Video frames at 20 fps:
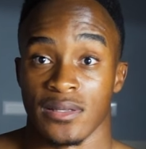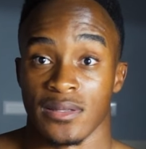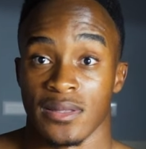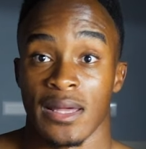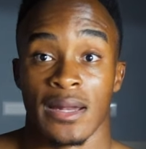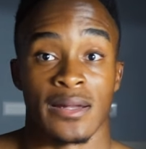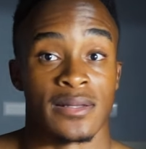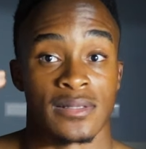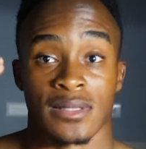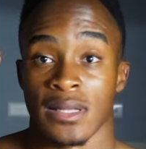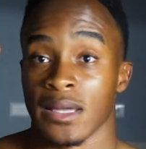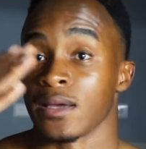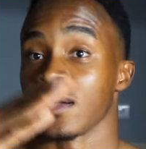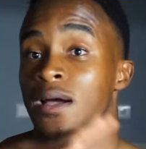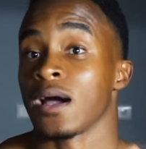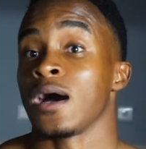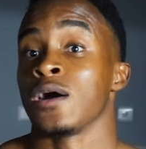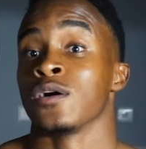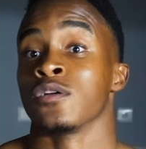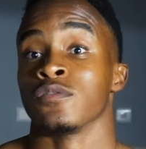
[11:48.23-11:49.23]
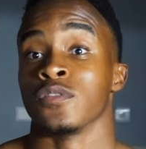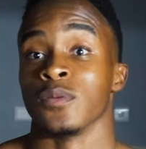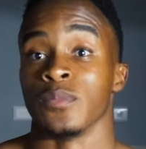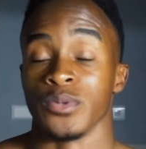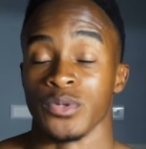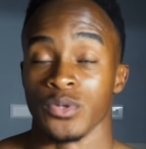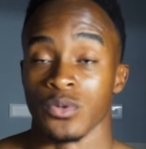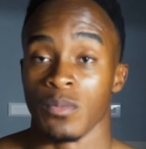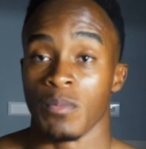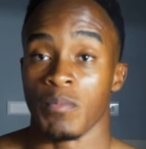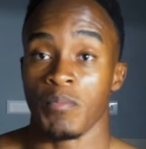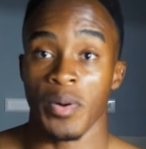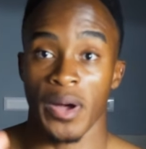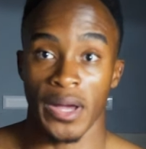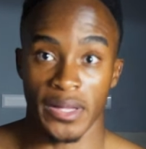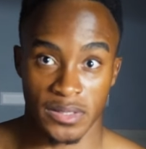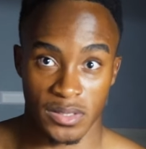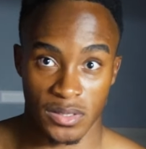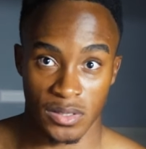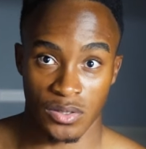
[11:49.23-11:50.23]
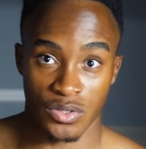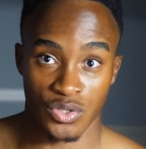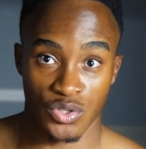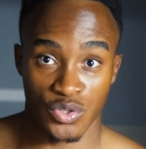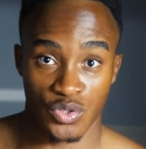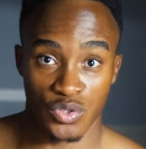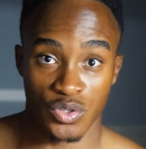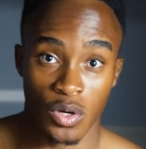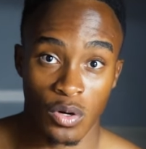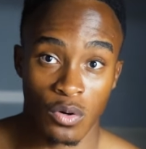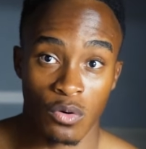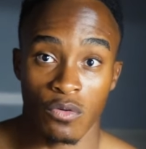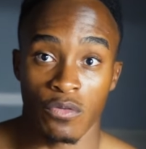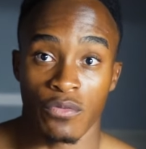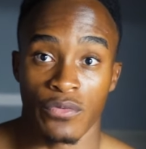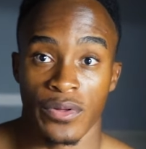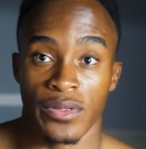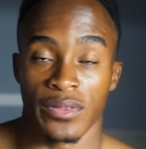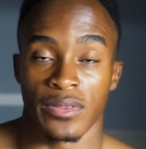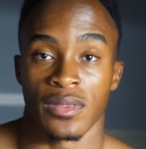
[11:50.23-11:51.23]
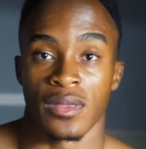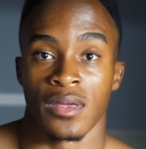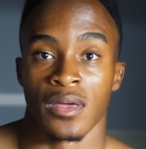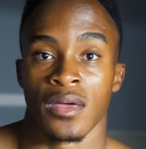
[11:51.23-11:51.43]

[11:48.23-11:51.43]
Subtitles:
that is like out of the blue. But to start off with,